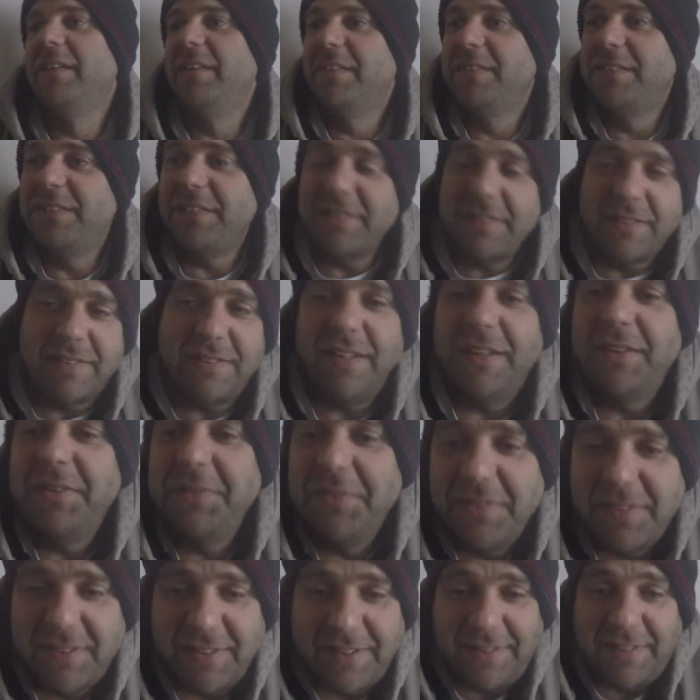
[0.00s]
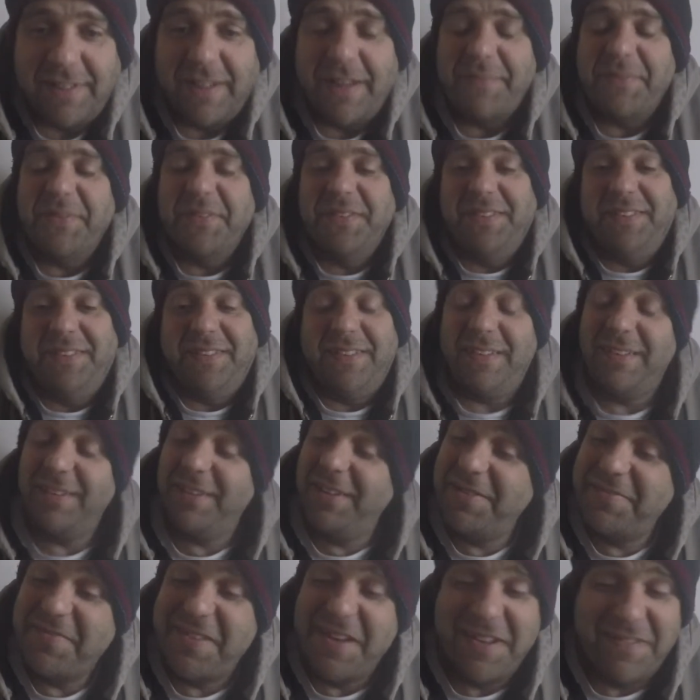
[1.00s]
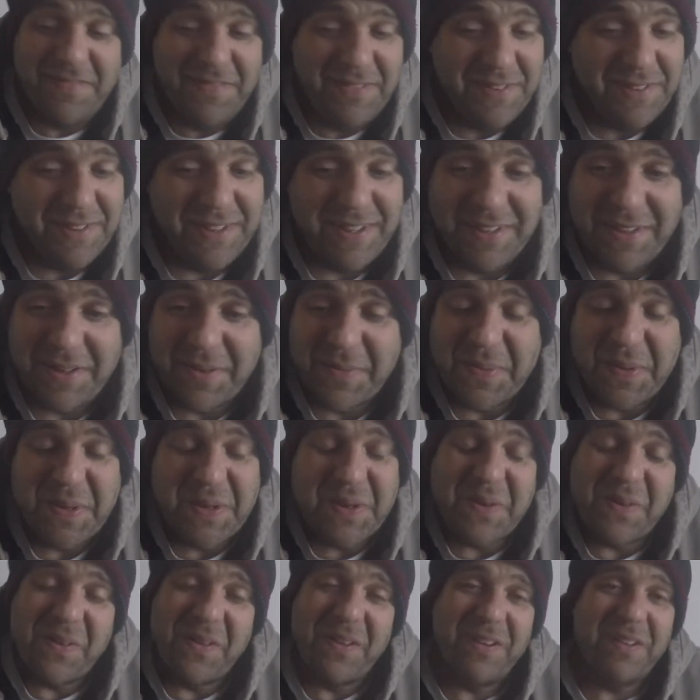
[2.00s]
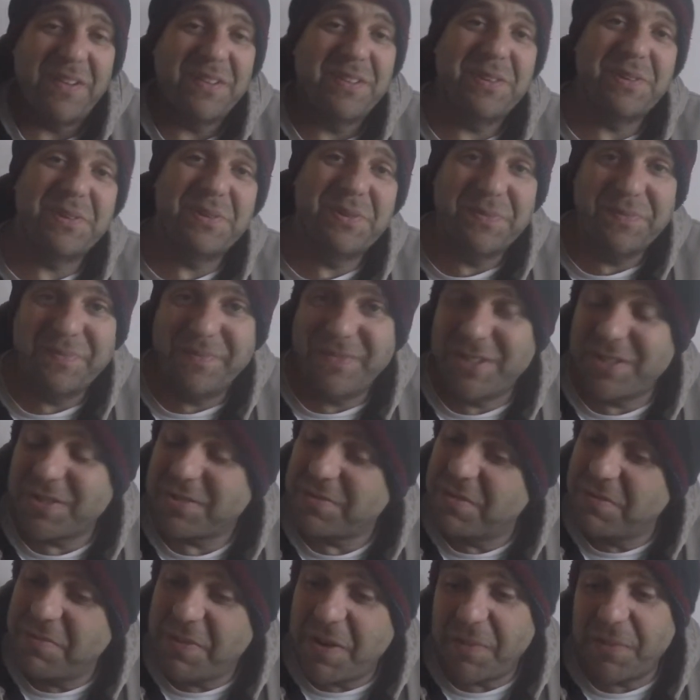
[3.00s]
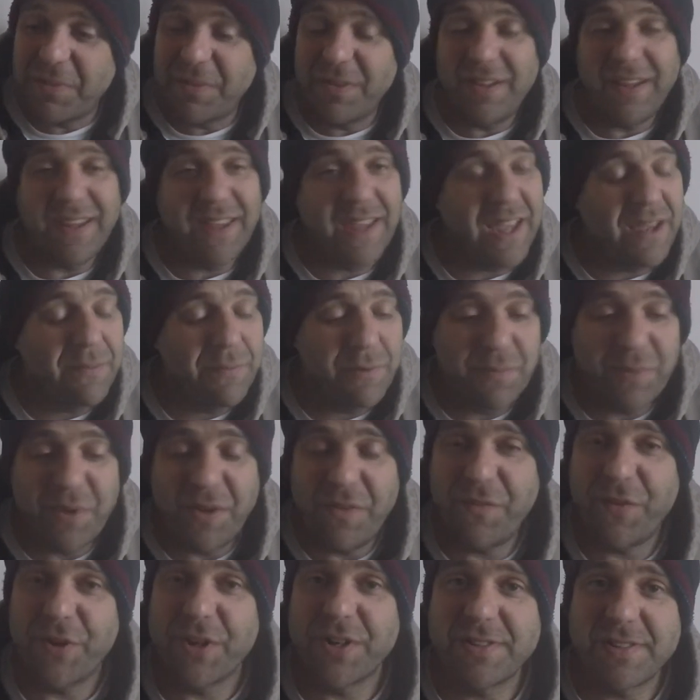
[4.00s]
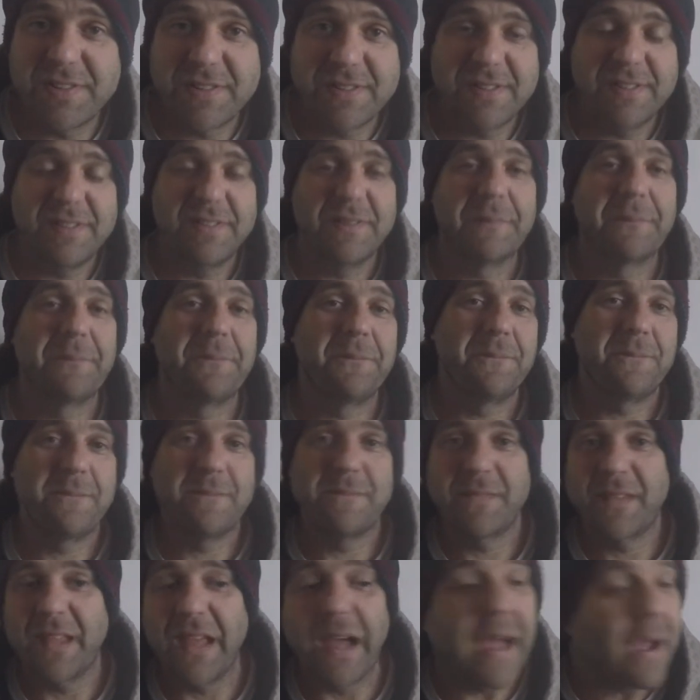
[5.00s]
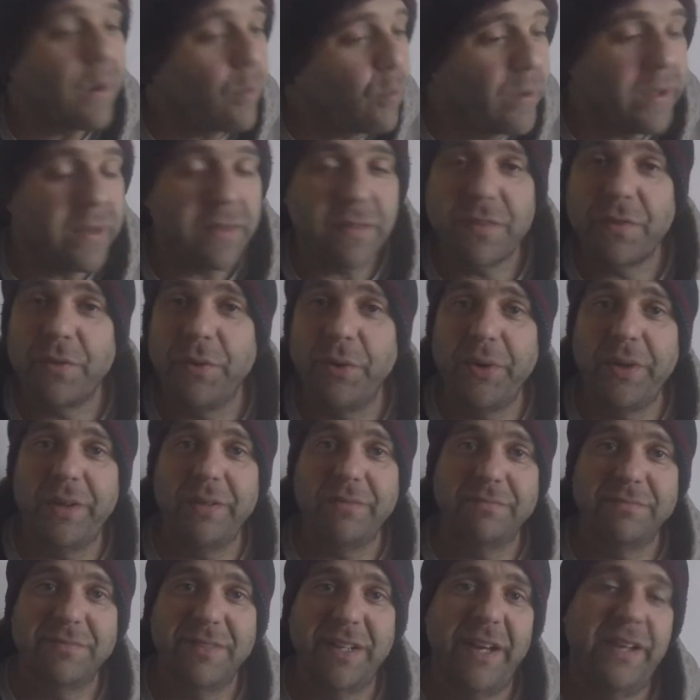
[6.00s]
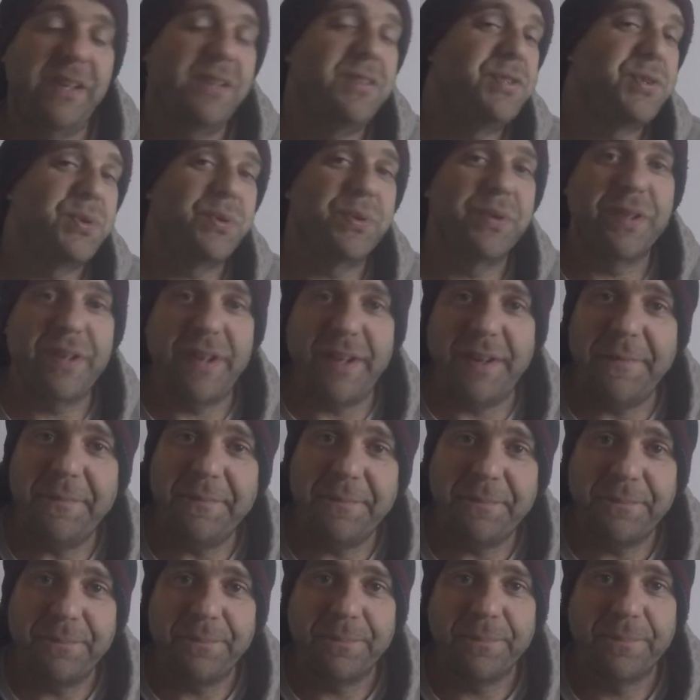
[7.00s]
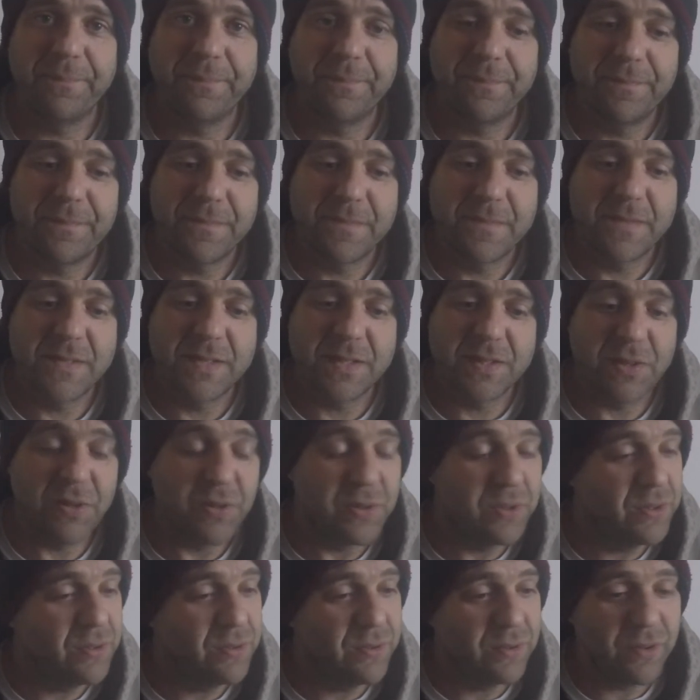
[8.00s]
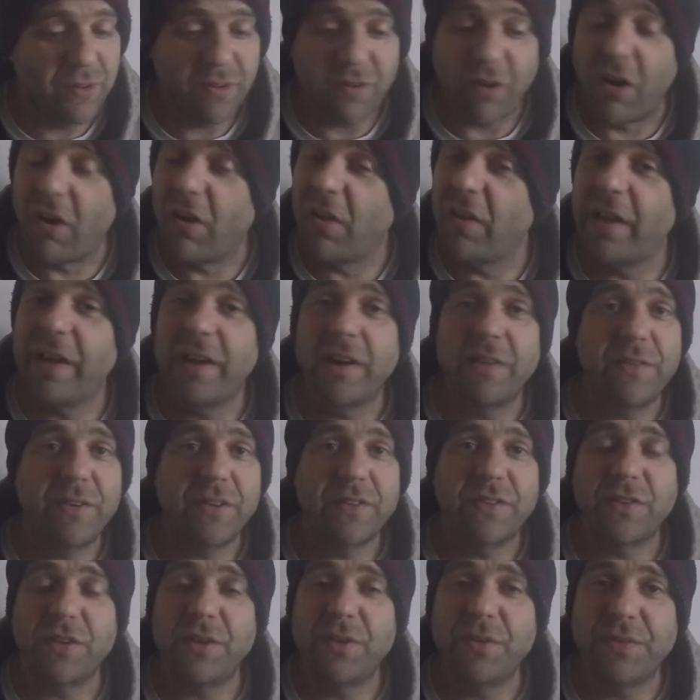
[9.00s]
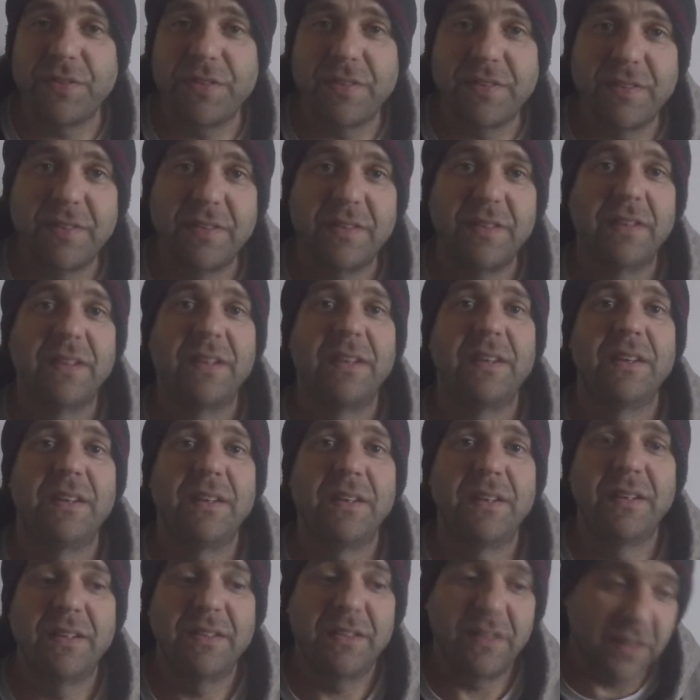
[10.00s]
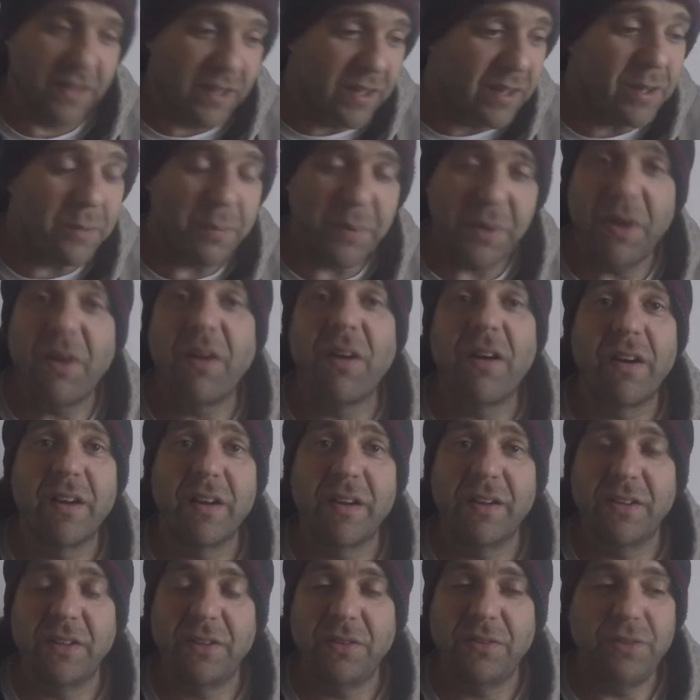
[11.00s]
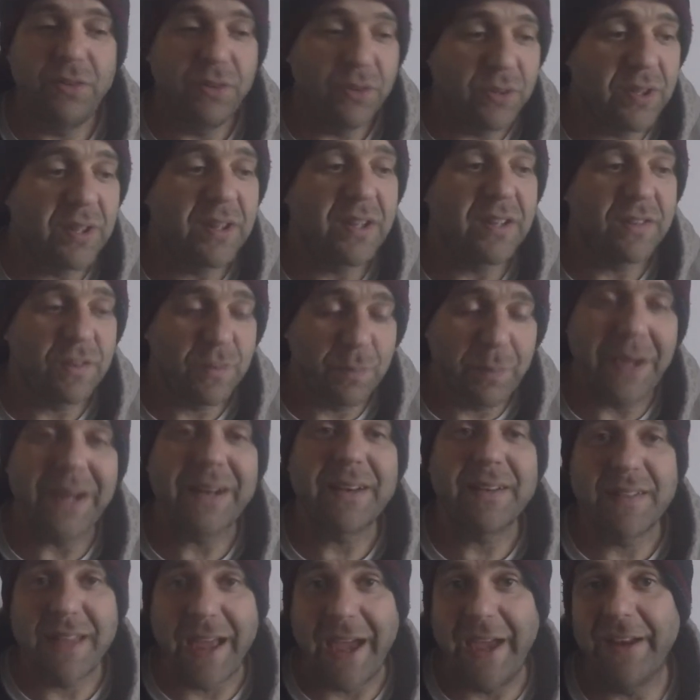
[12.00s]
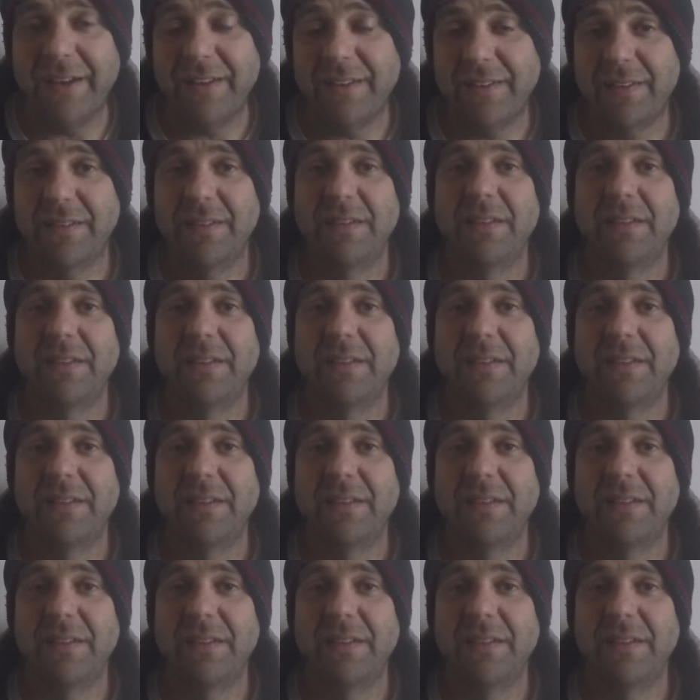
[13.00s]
Jesus said to his disciples, he said, hey man, if you think they're being hard on you, just remember they came at me first. I went through it. I endured it. So you're all out of excuses. They're going to be hard on you. You can expect that.